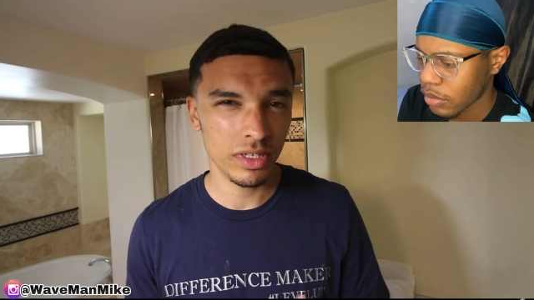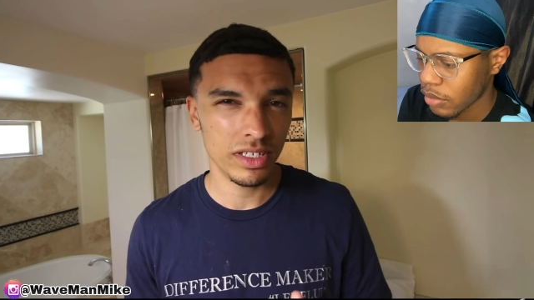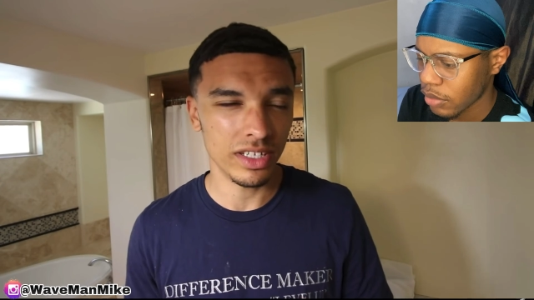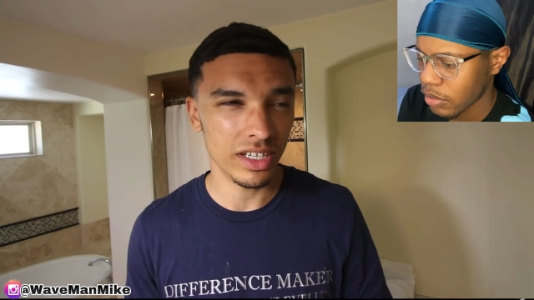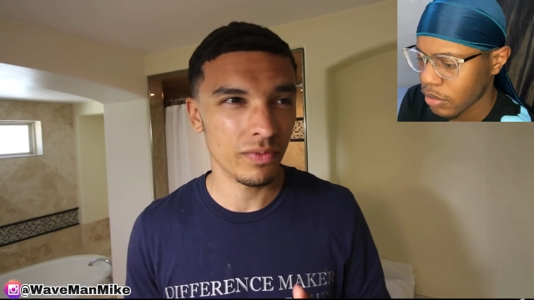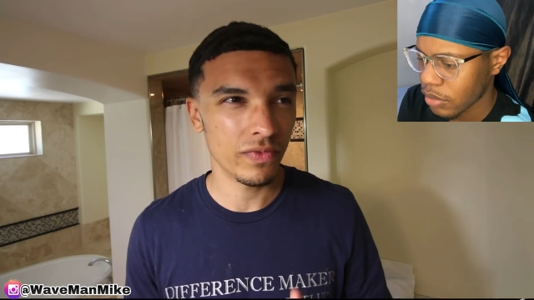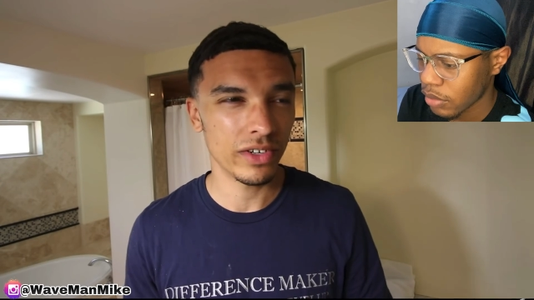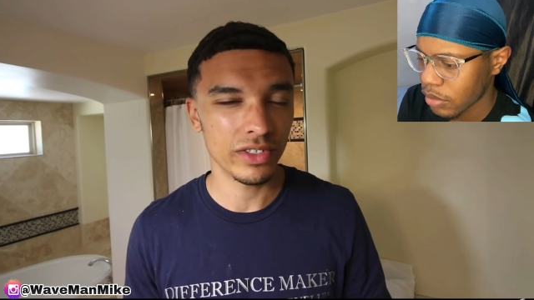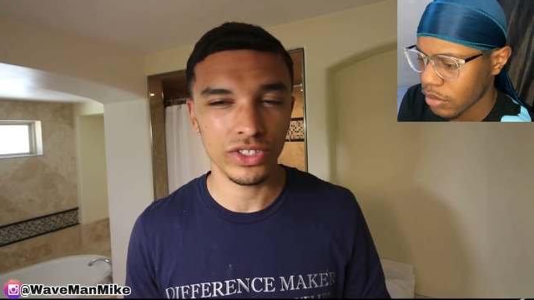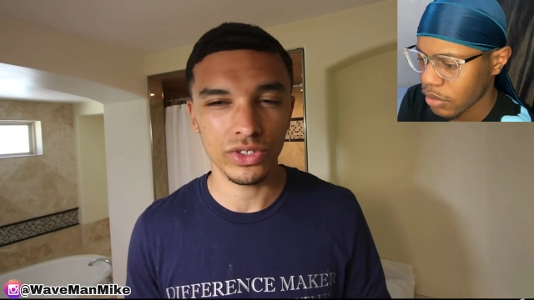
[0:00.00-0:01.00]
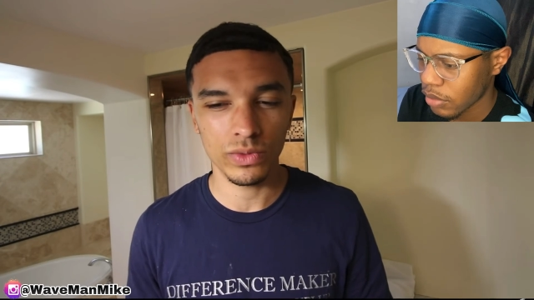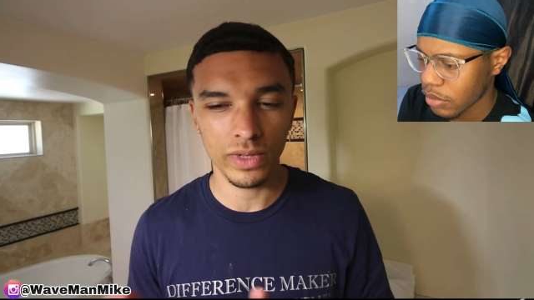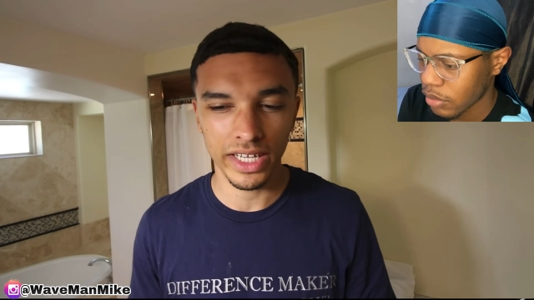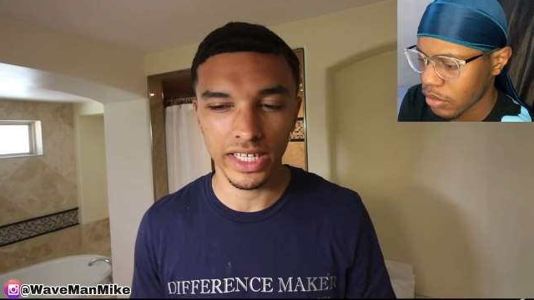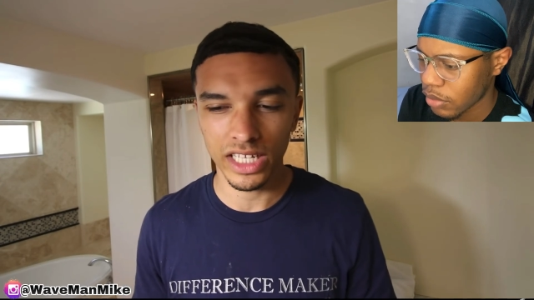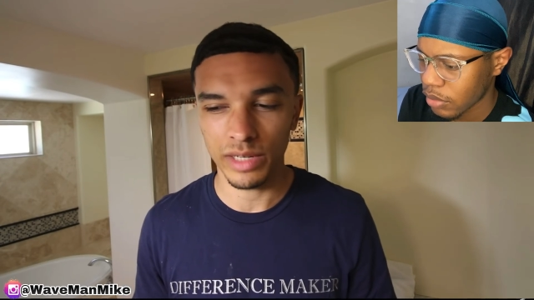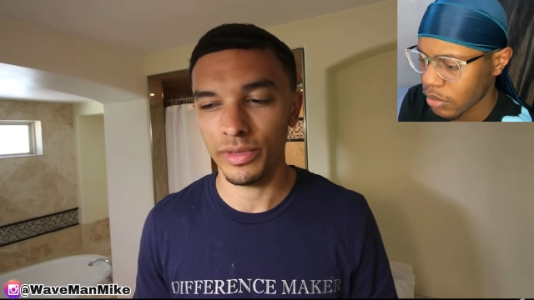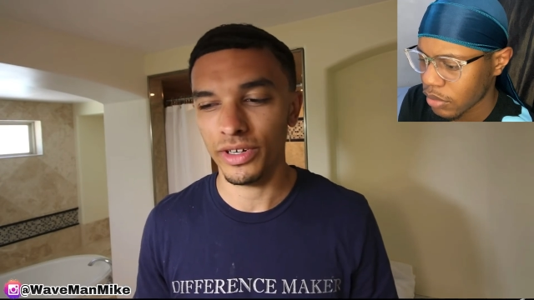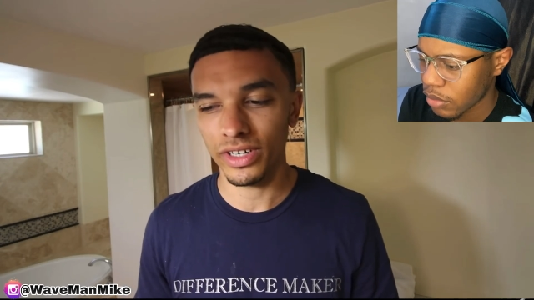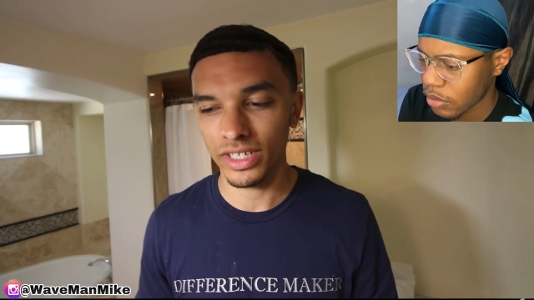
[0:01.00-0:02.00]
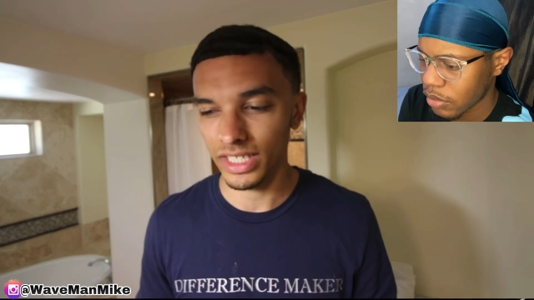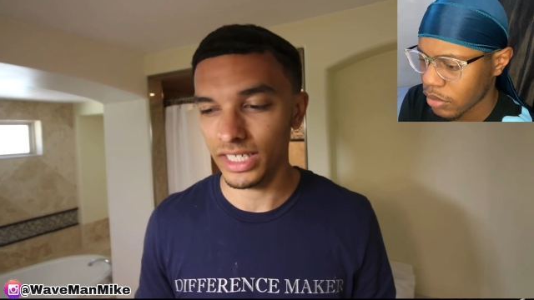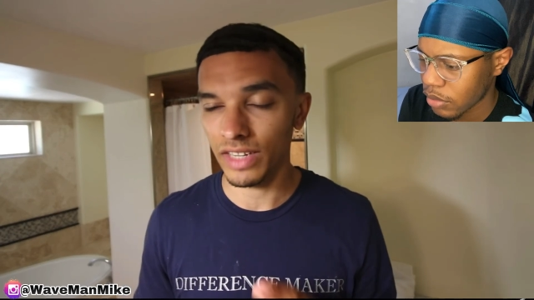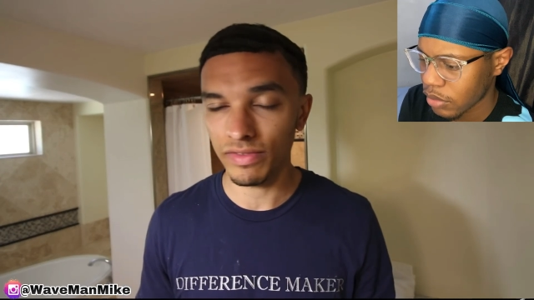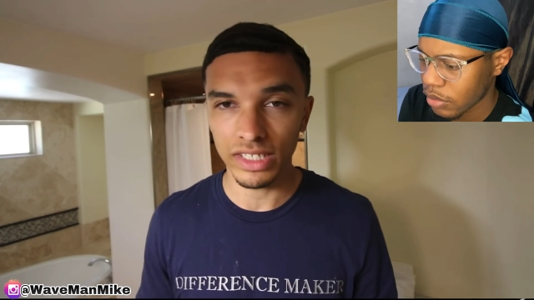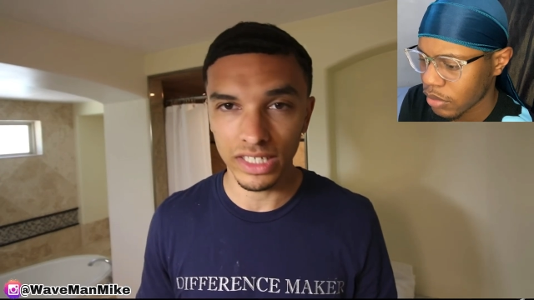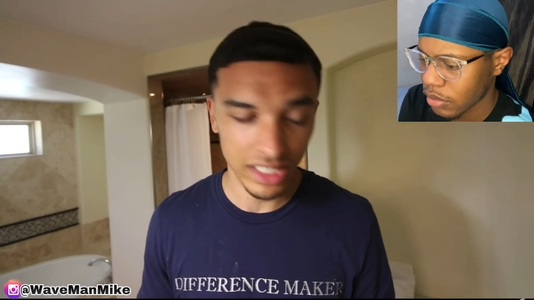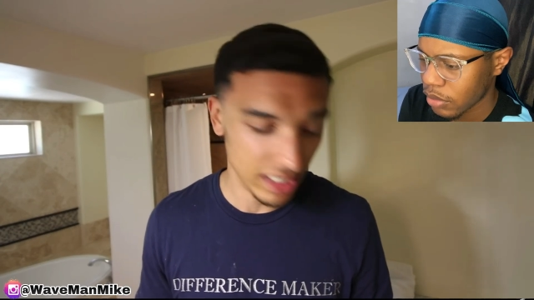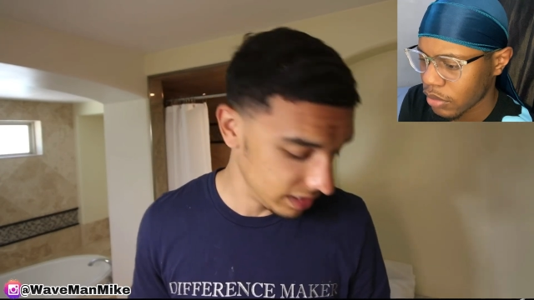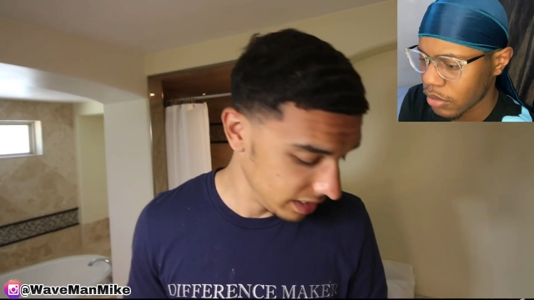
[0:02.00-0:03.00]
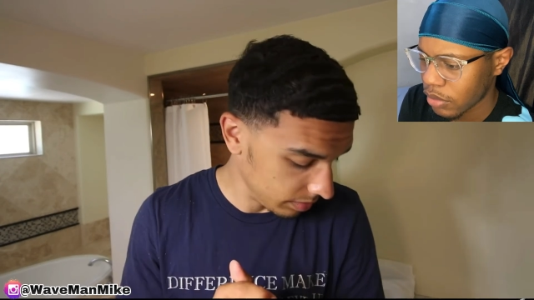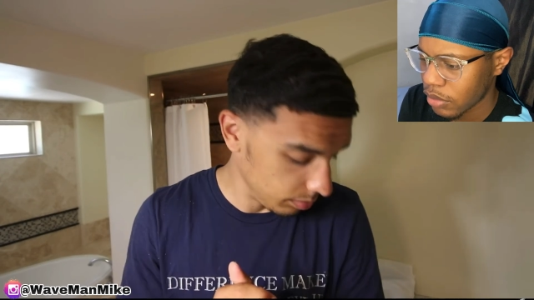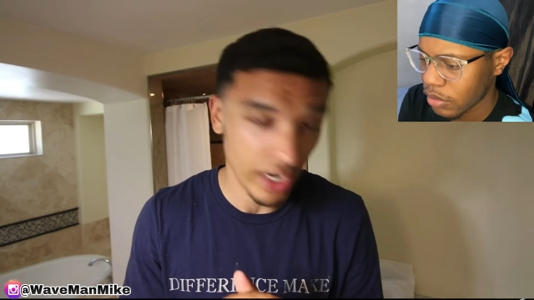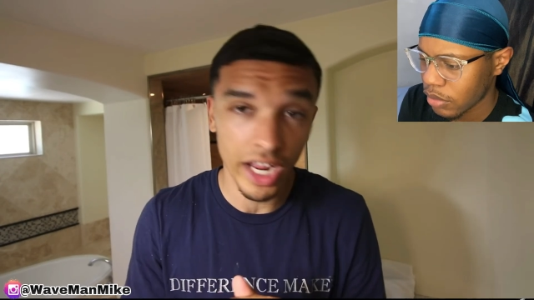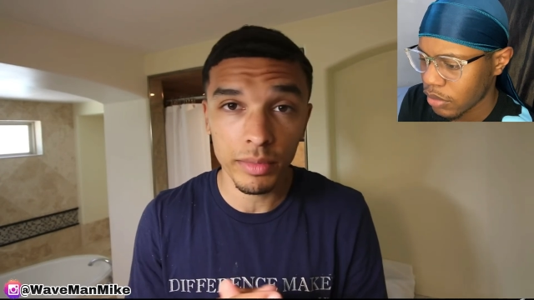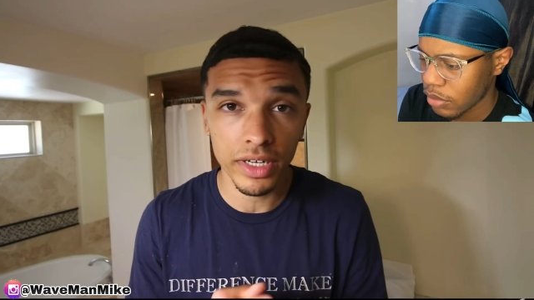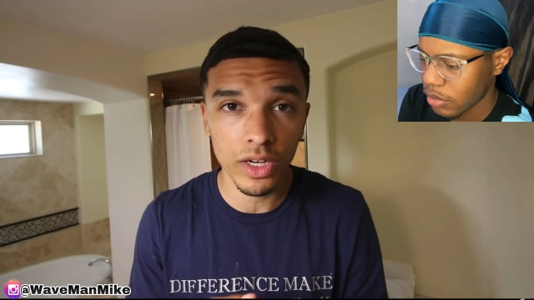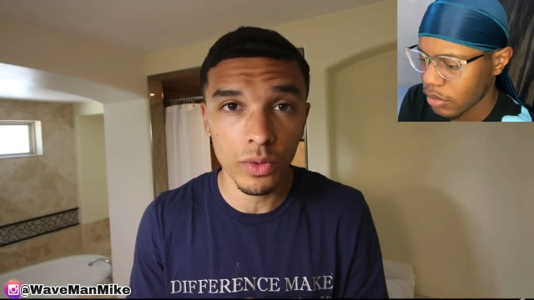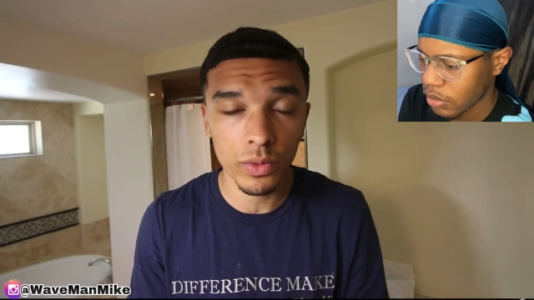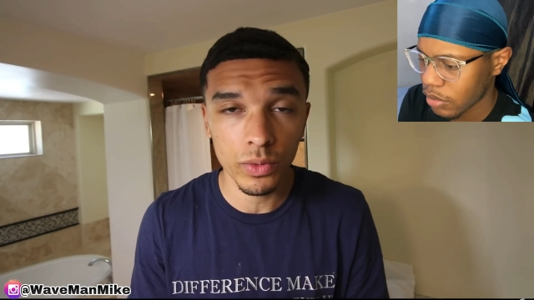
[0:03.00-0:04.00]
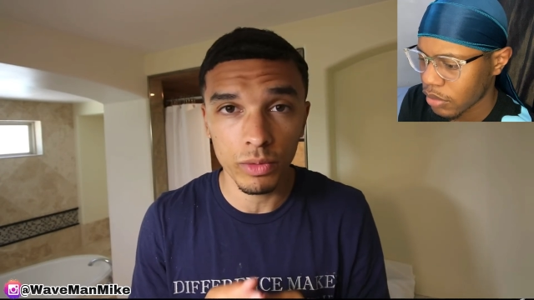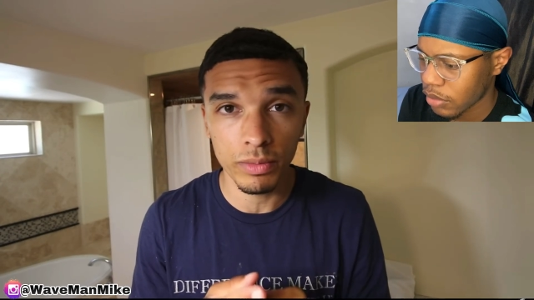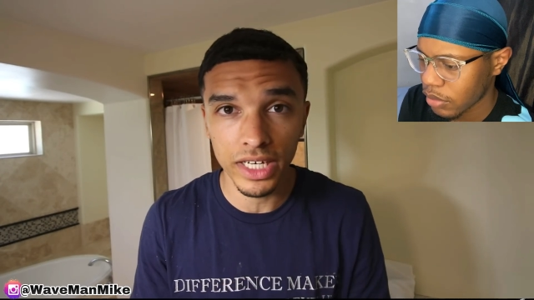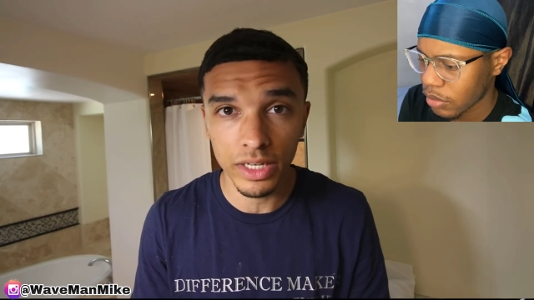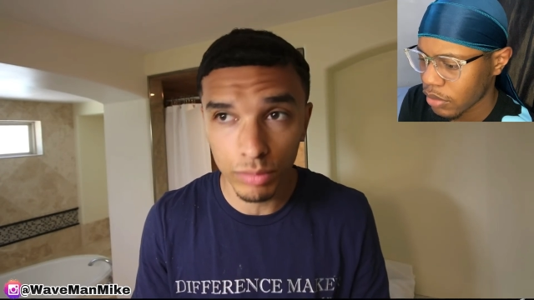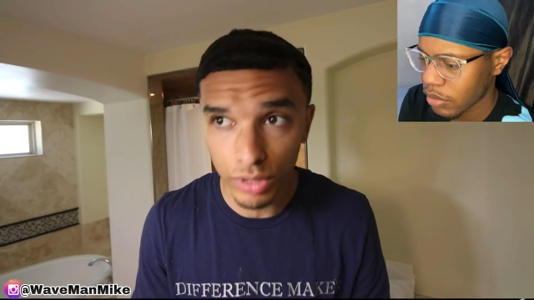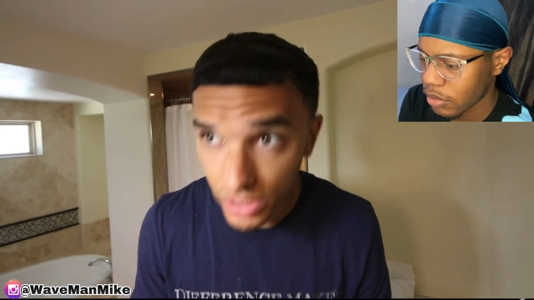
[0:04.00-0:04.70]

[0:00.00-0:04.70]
Speaker 1: should be done very soon when I get that mirror because I definitely need it. But I am gonna go in with a medium